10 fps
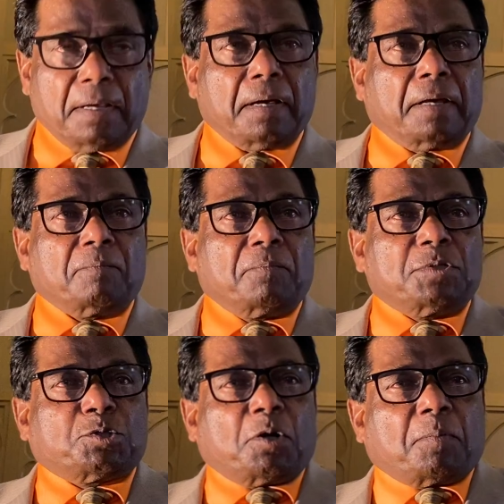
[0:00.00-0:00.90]
And
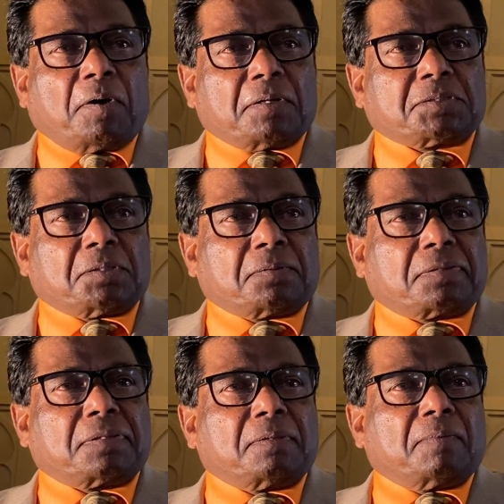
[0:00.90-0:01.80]
Job also
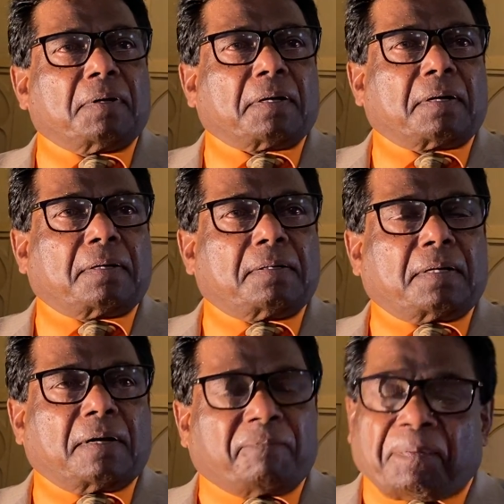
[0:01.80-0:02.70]

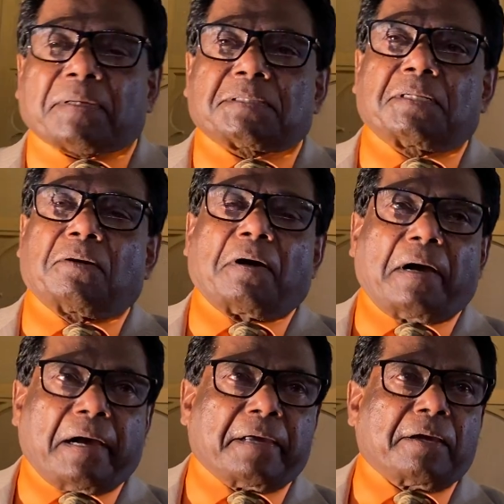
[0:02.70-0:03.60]
confessed, you know,
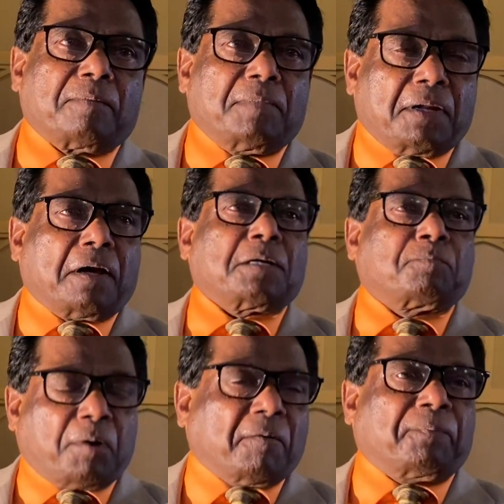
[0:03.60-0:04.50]
I am
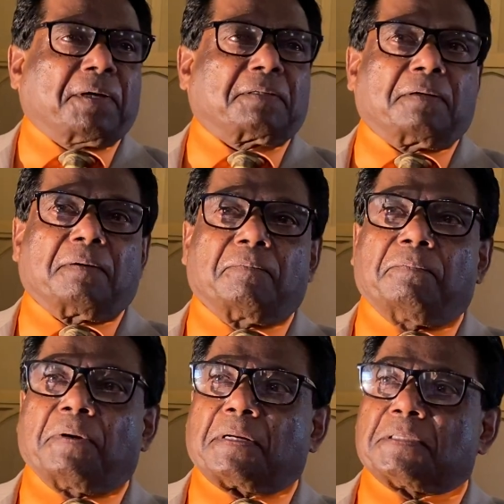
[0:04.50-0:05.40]
not perfect, you know.
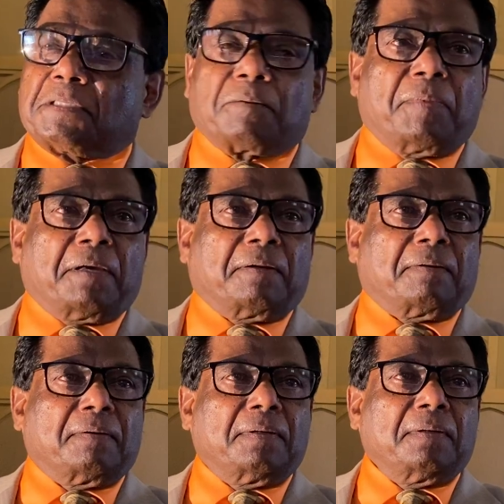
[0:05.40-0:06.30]
What does that mean?
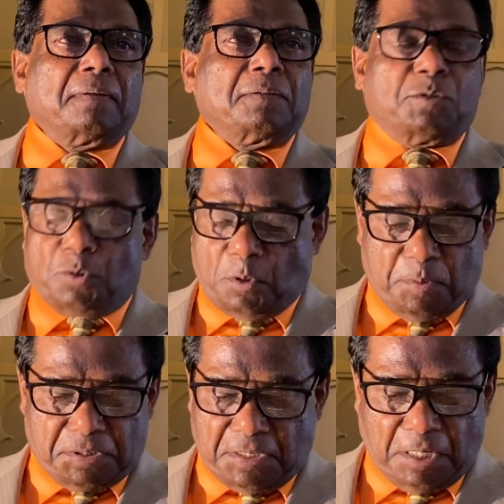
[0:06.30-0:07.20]
Job
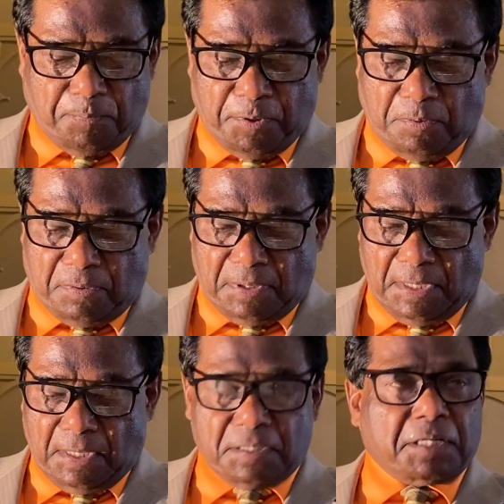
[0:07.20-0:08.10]
is not pure.
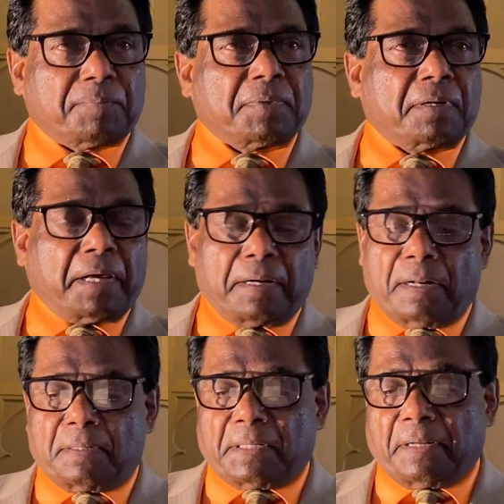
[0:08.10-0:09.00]
Chapter 9
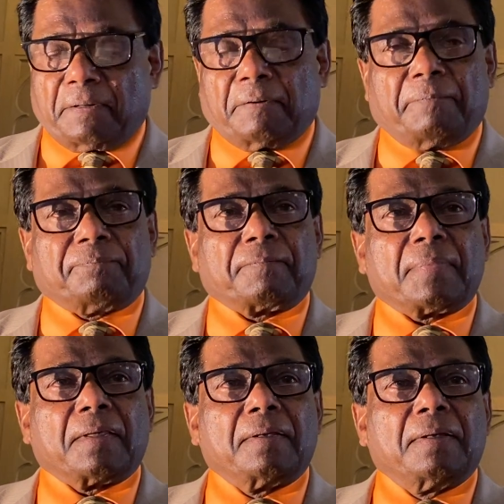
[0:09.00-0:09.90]
and 10, you know.
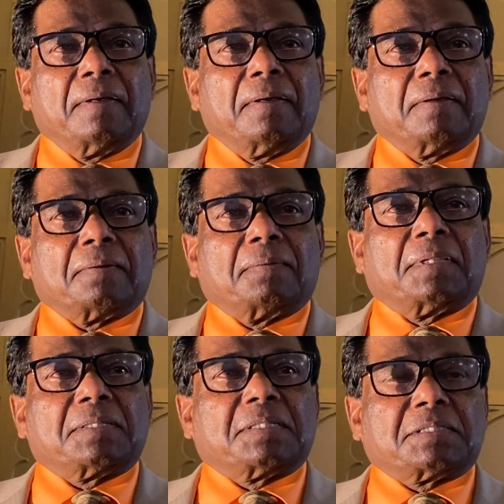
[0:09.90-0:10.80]
So
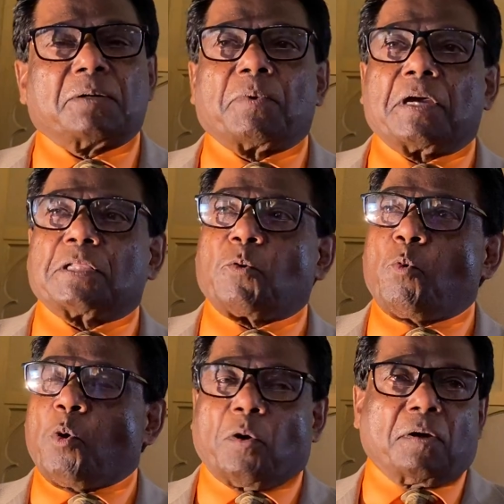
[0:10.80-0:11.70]
this is the way the
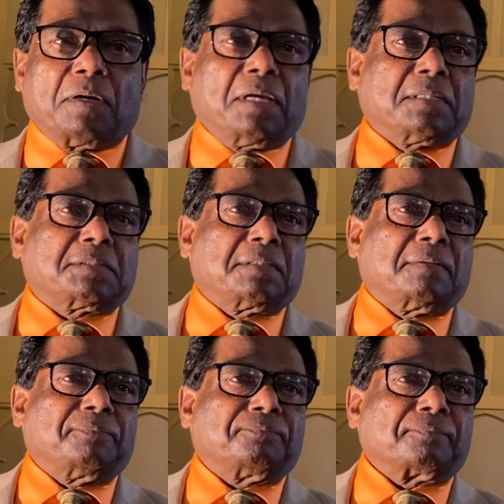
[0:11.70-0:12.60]
world is.
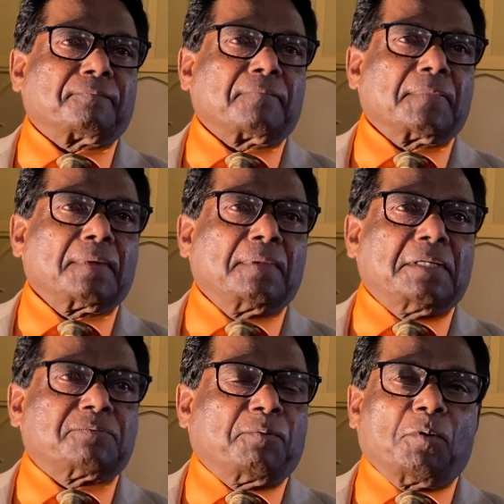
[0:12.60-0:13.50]

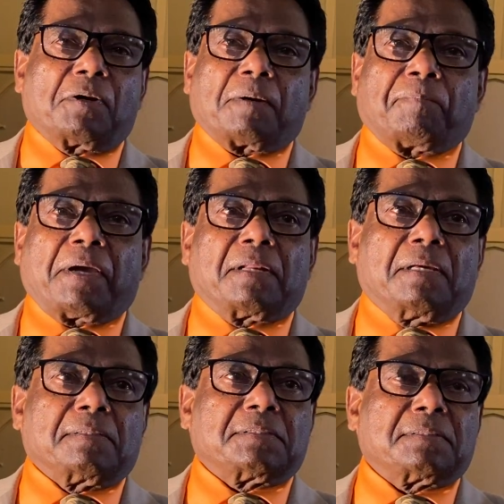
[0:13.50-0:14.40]
These four
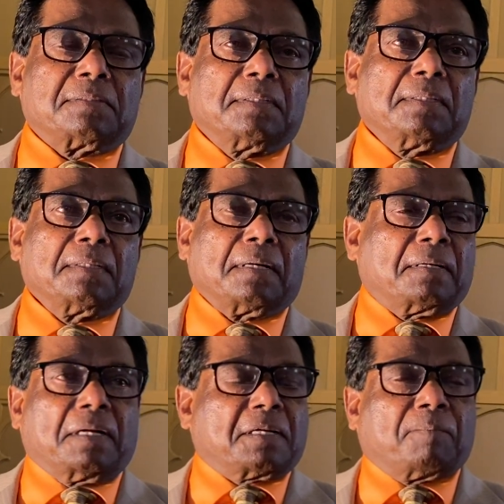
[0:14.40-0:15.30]
companions are
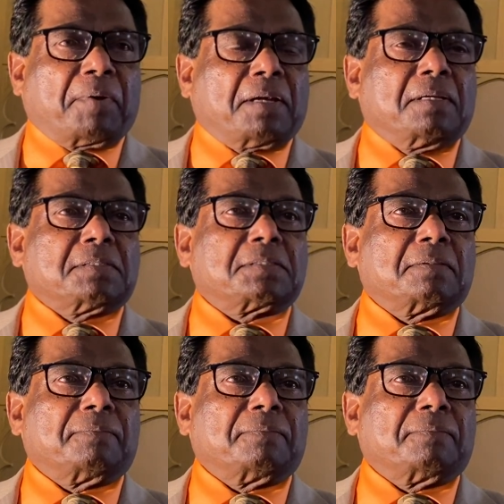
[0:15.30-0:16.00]
not companions.